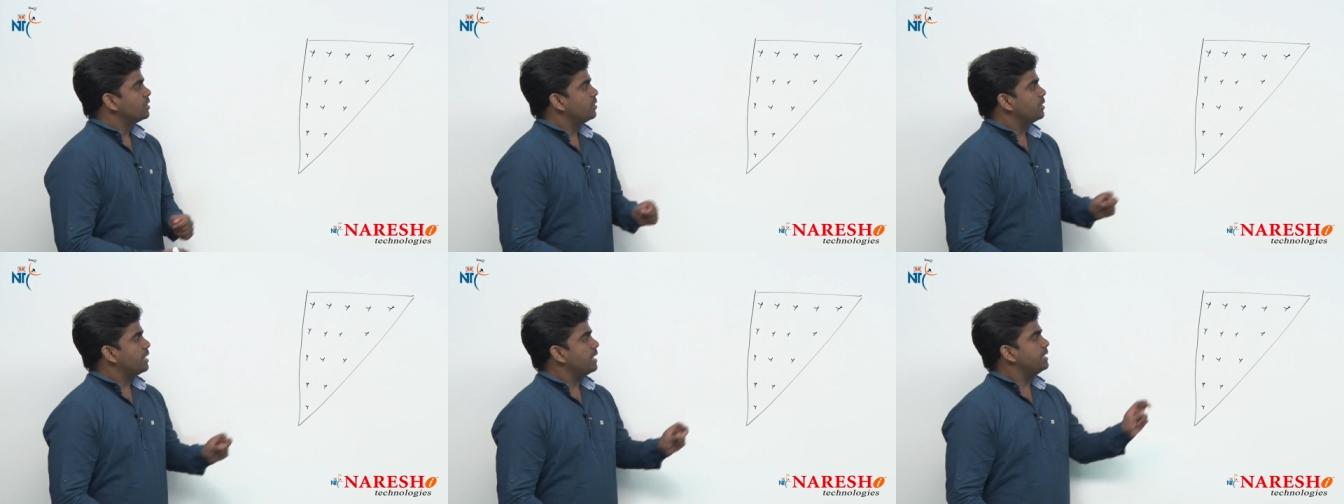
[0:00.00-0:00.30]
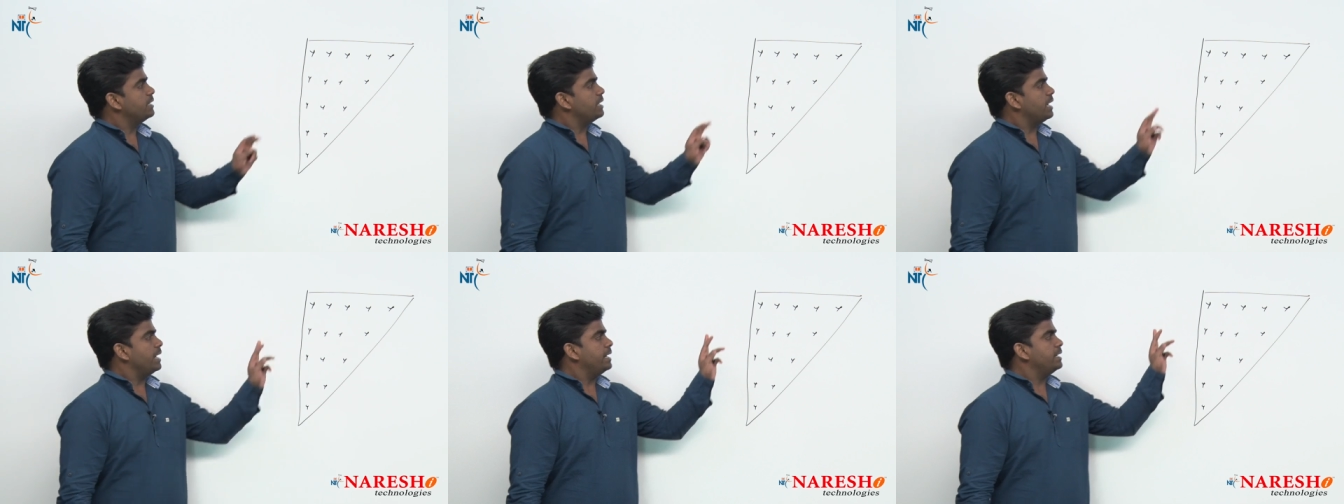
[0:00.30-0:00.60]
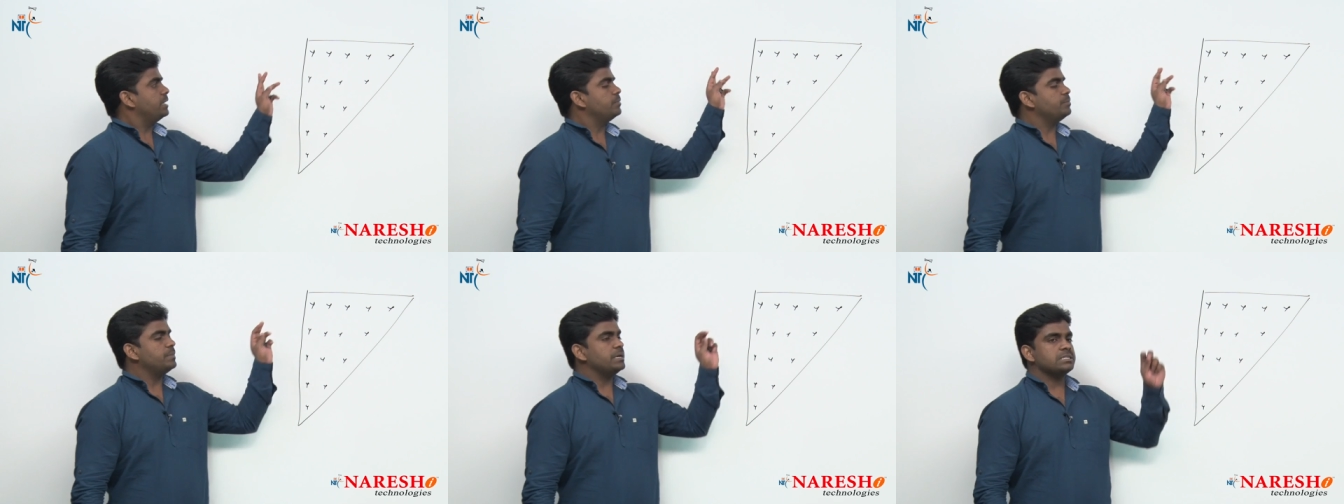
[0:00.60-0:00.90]
right?
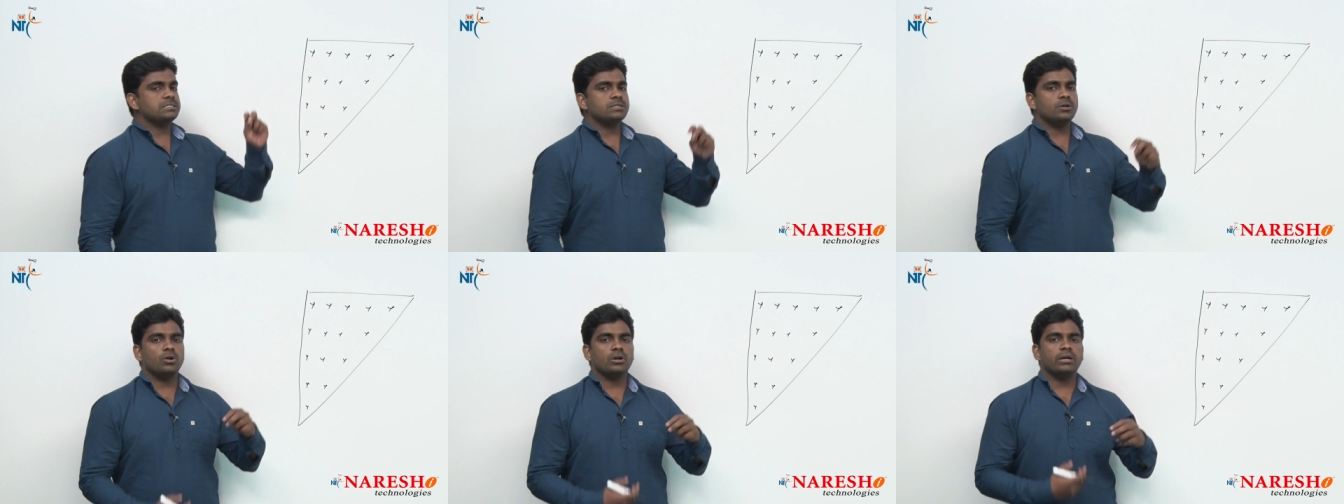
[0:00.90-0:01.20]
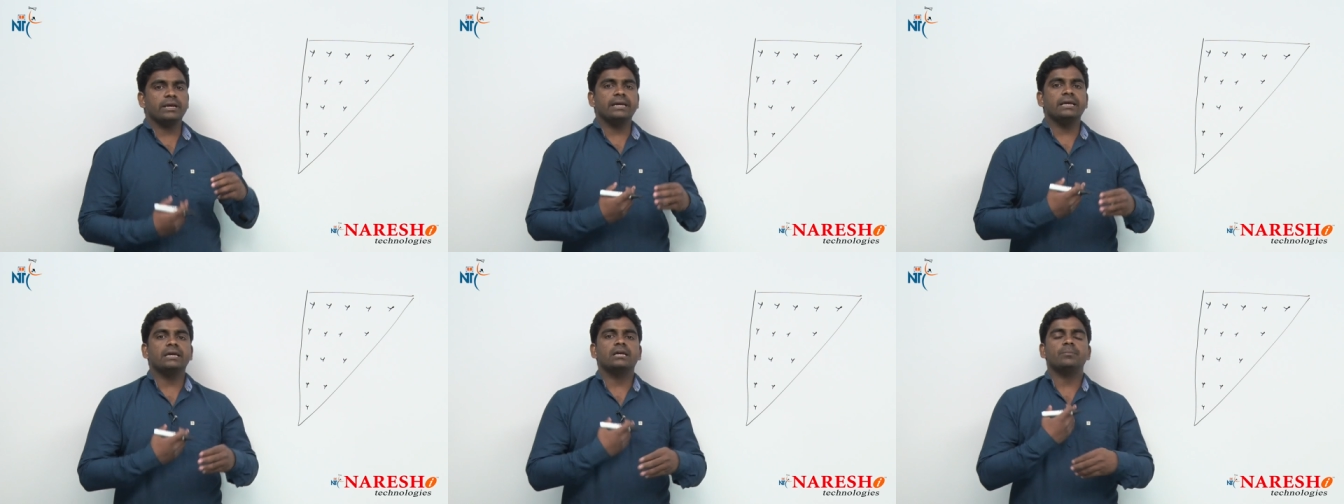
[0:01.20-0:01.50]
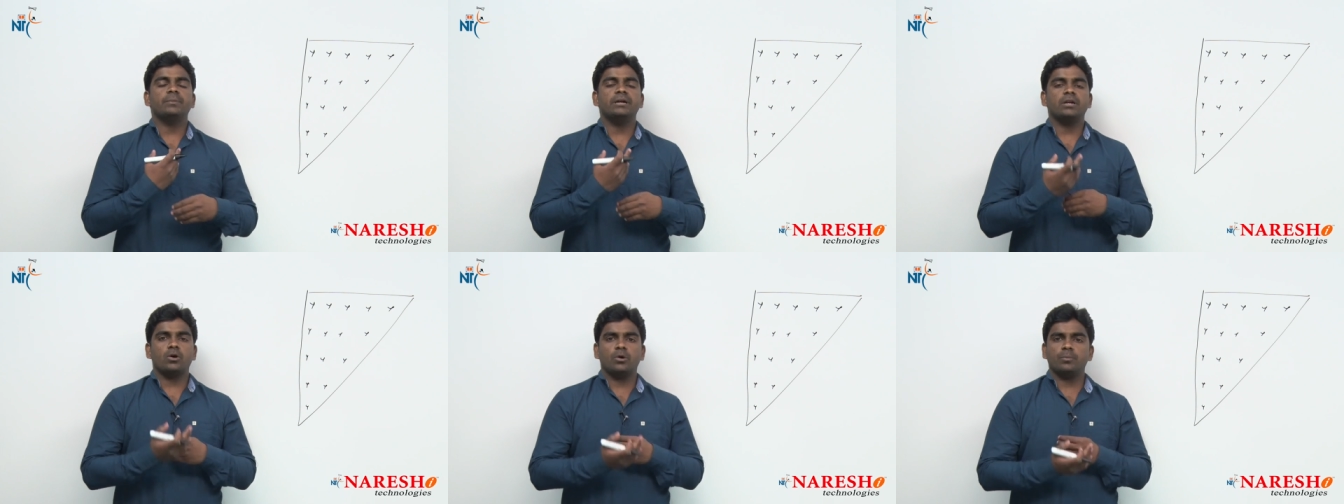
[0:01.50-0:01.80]
And based on
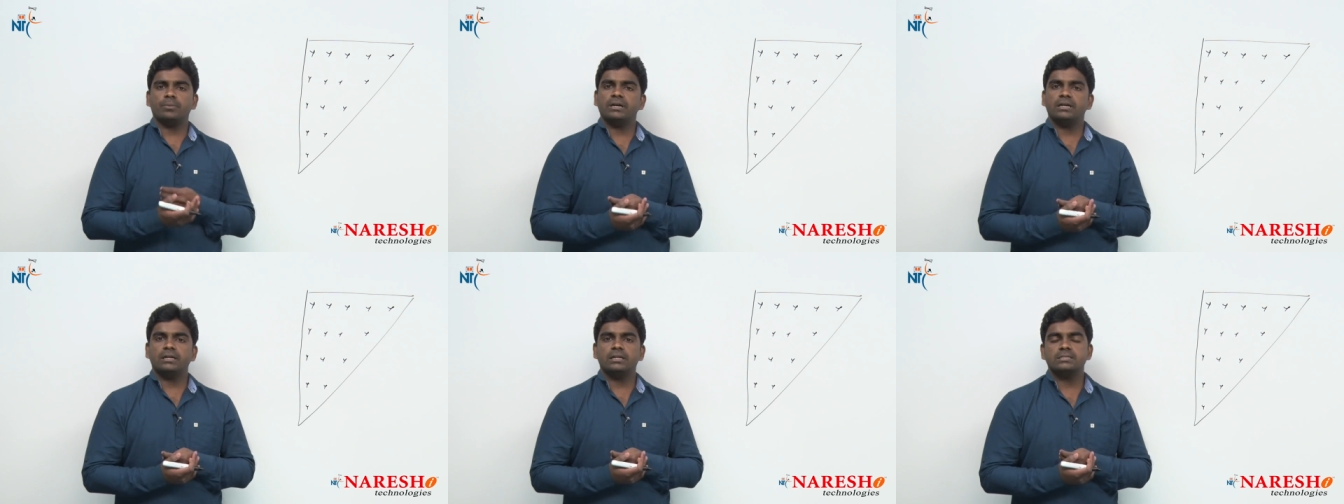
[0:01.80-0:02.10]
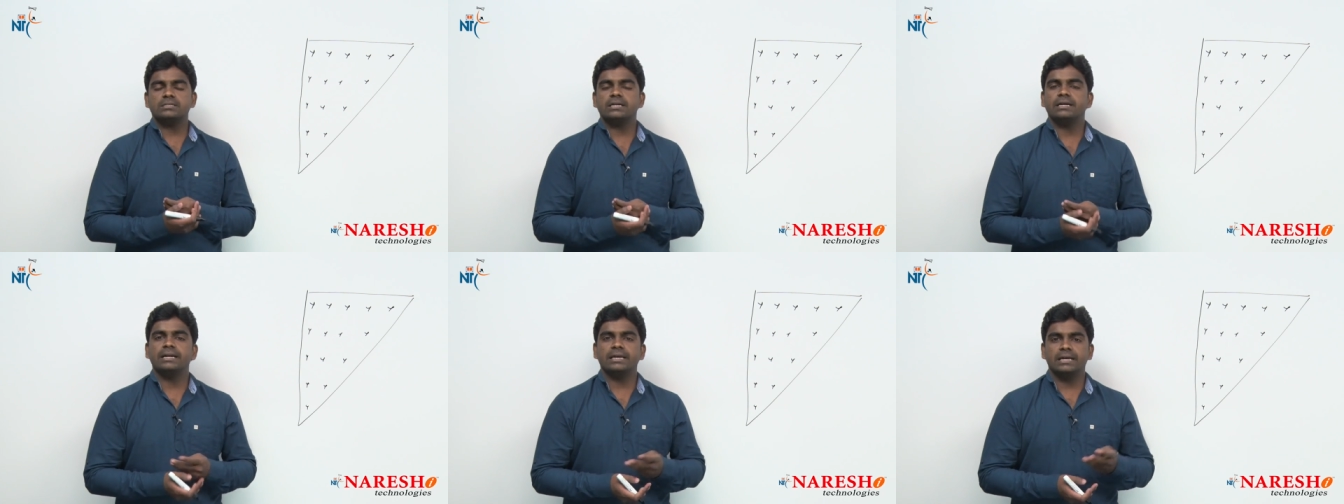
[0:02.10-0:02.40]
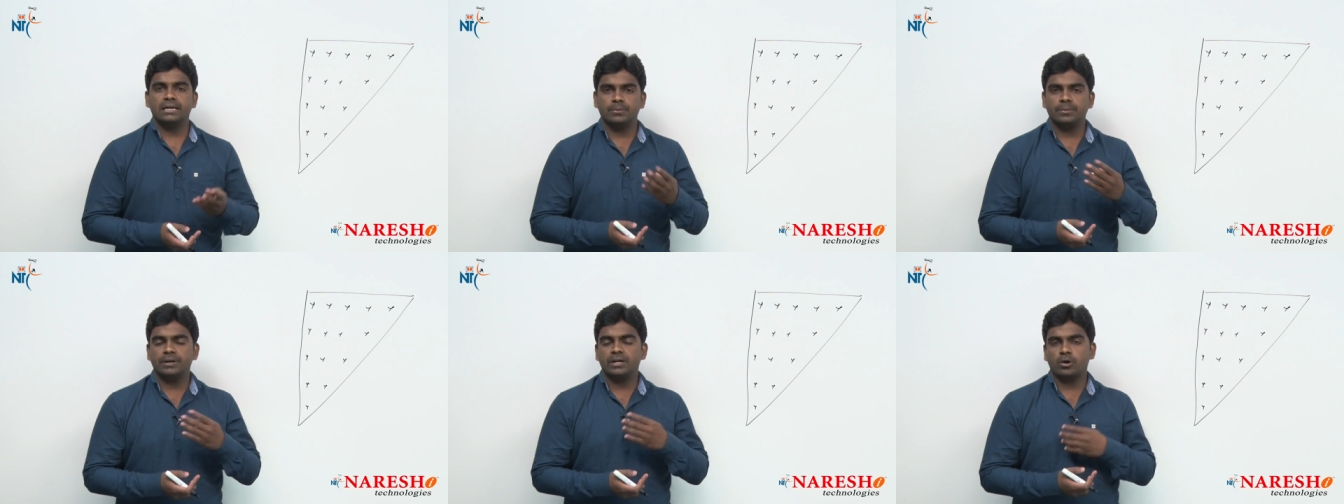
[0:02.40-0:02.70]
increment operators and
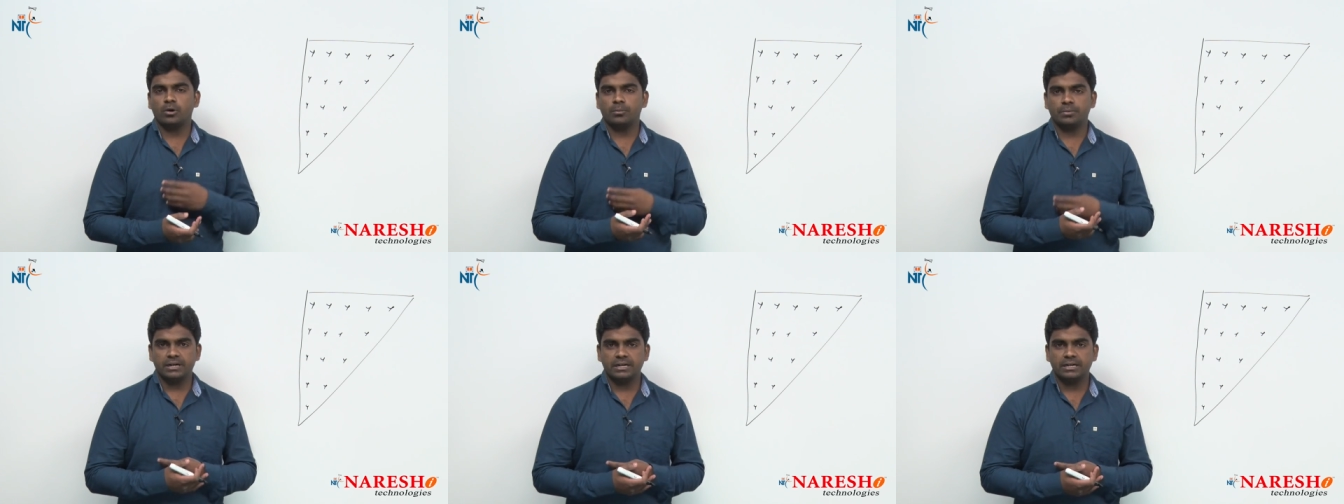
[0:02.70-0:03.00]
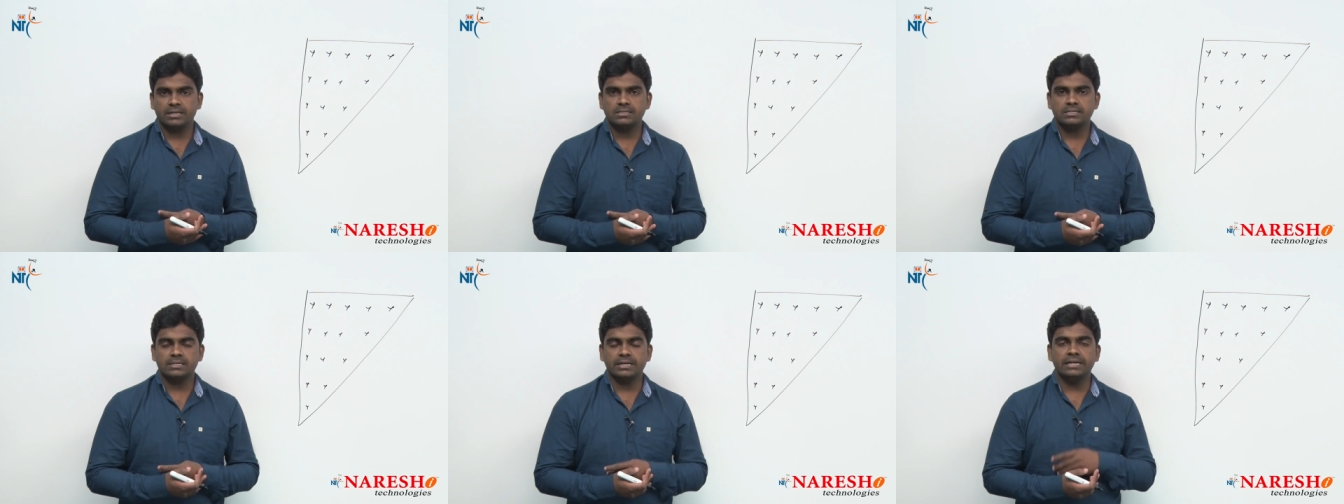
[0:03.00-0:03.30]
decrement operators,